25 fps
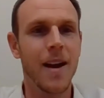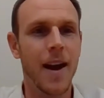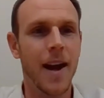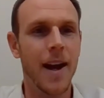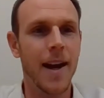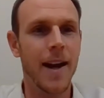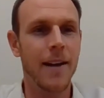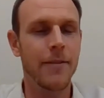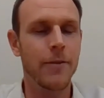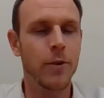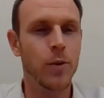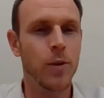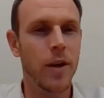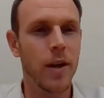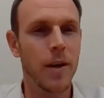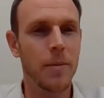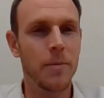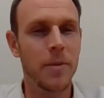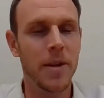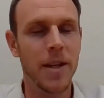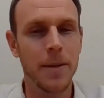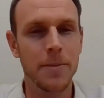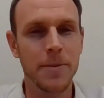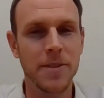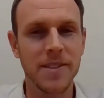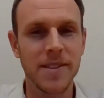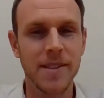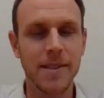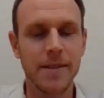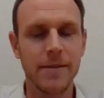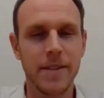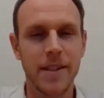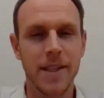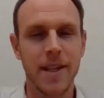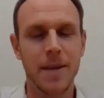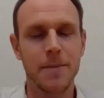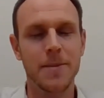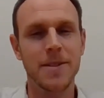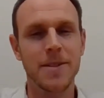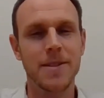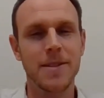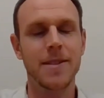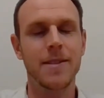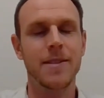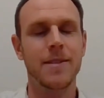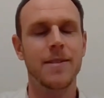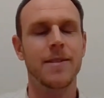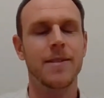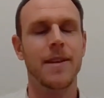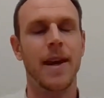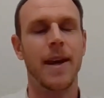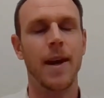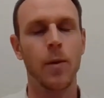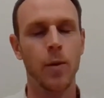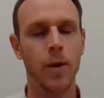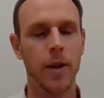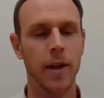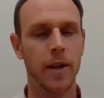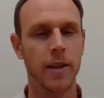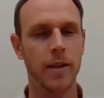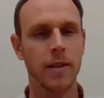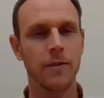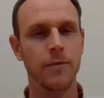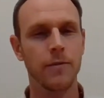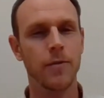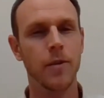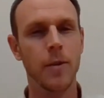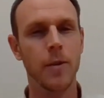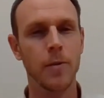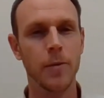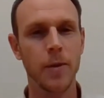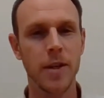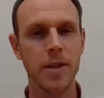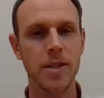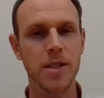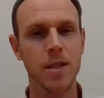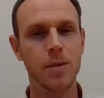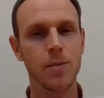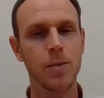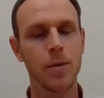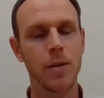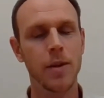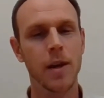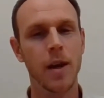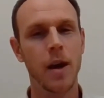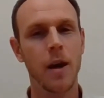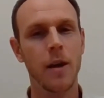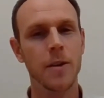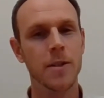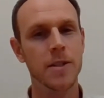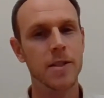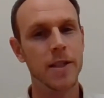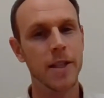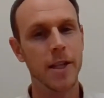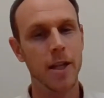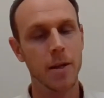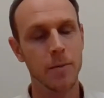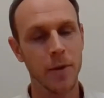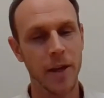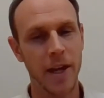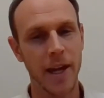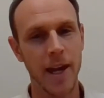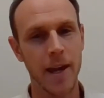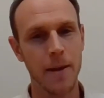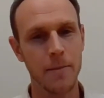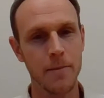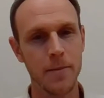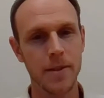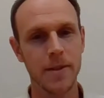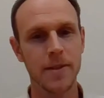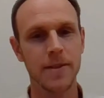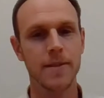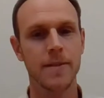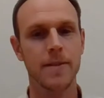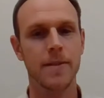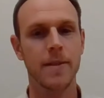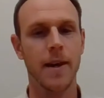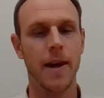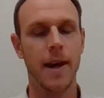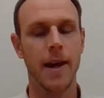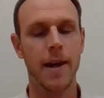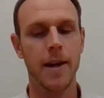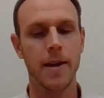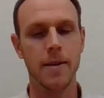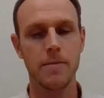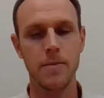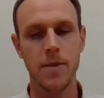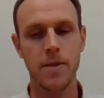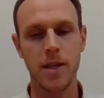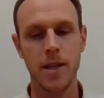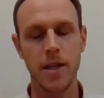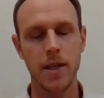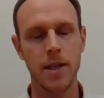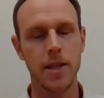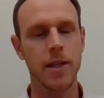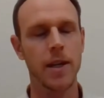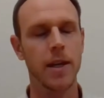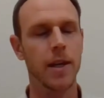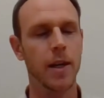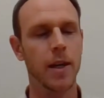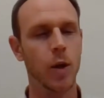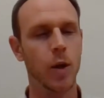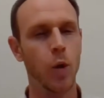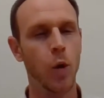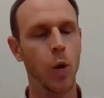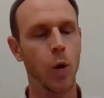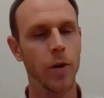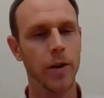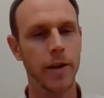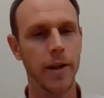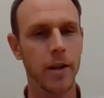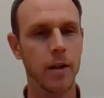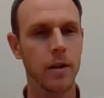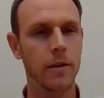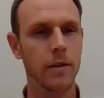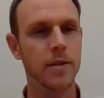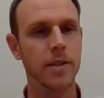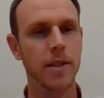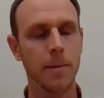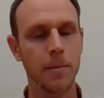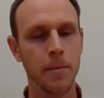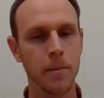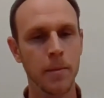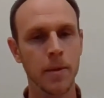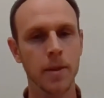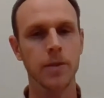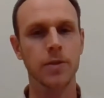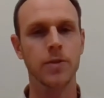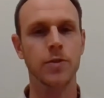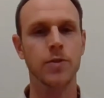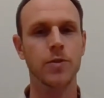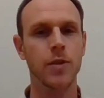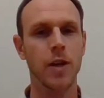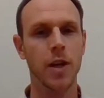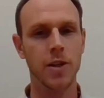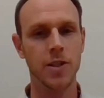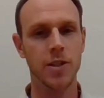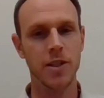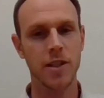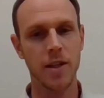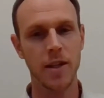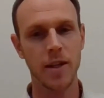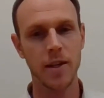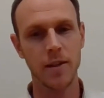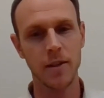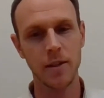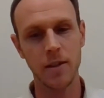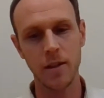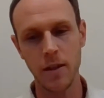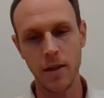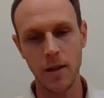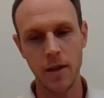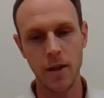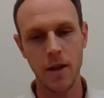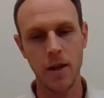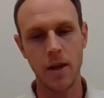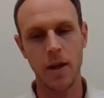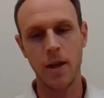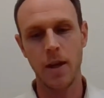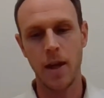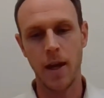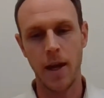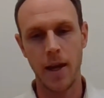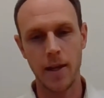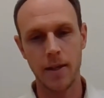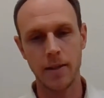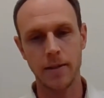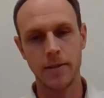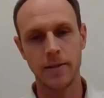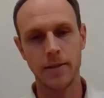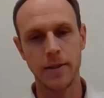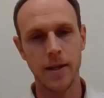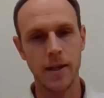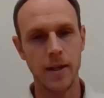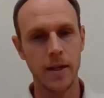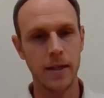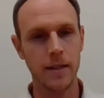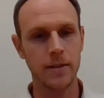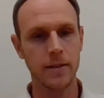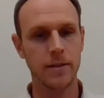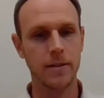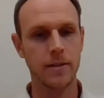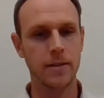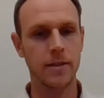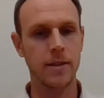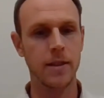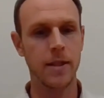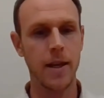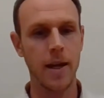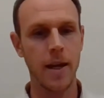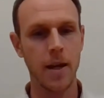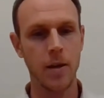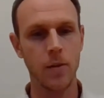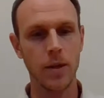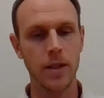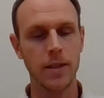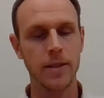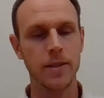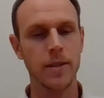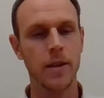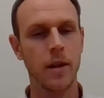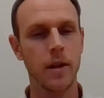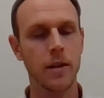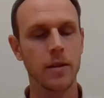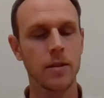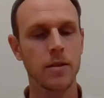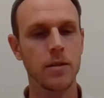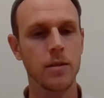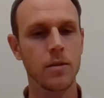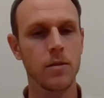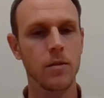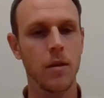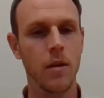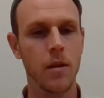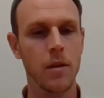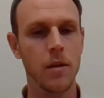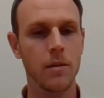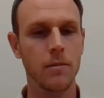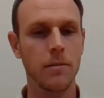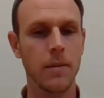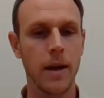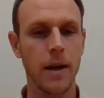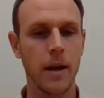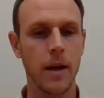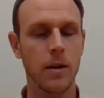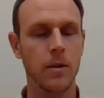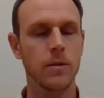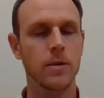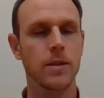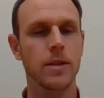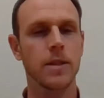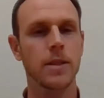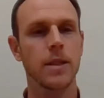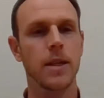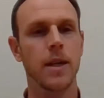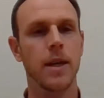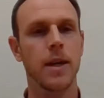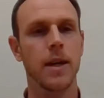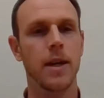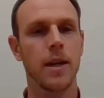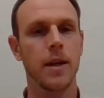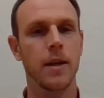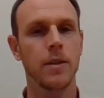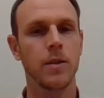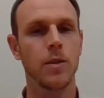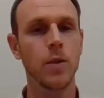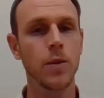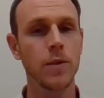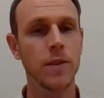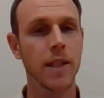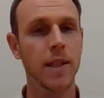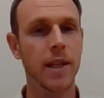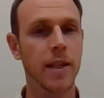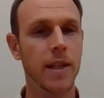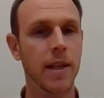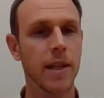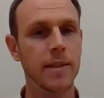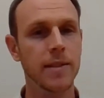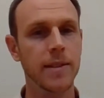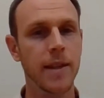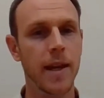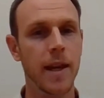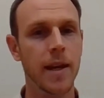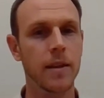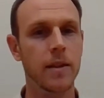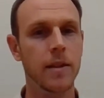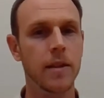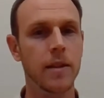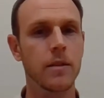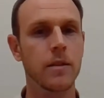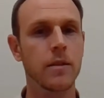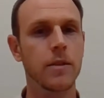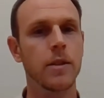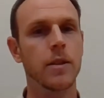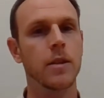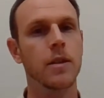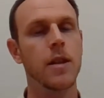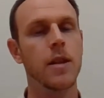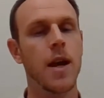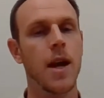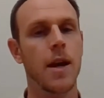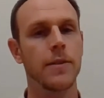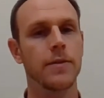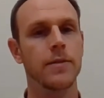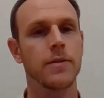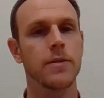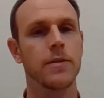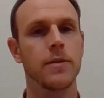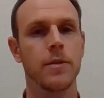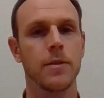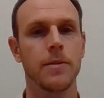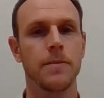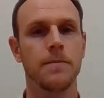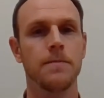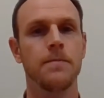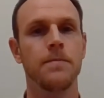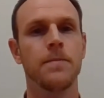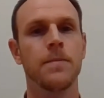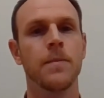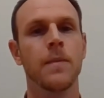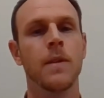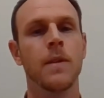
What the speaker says: Hi everyone, my name is Stephen Amundsen. I work at the Front Range Community College Larimer campus. I am the coordinator of supplemental instruction here. And today I want to talk to you all about using an SI leader in your classroom.